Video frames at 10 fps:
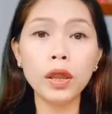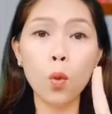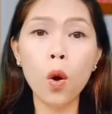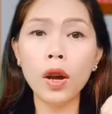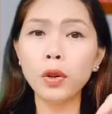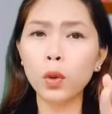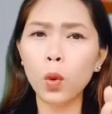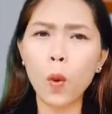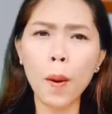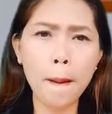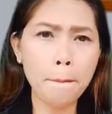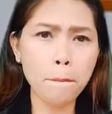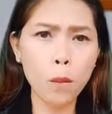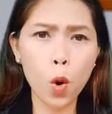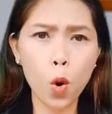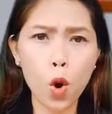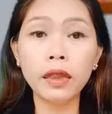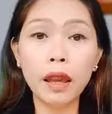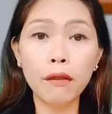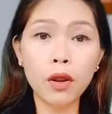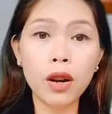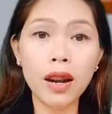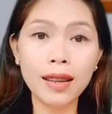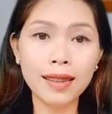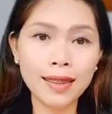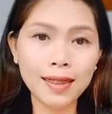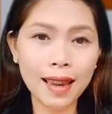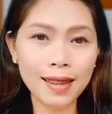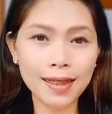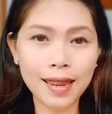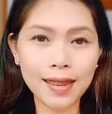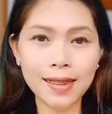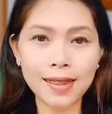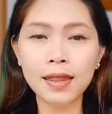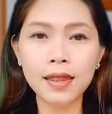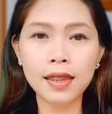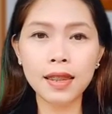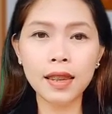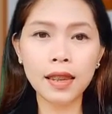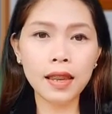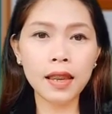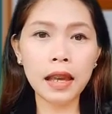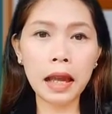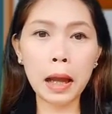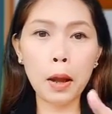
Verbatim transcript: with one or more different sized pipes.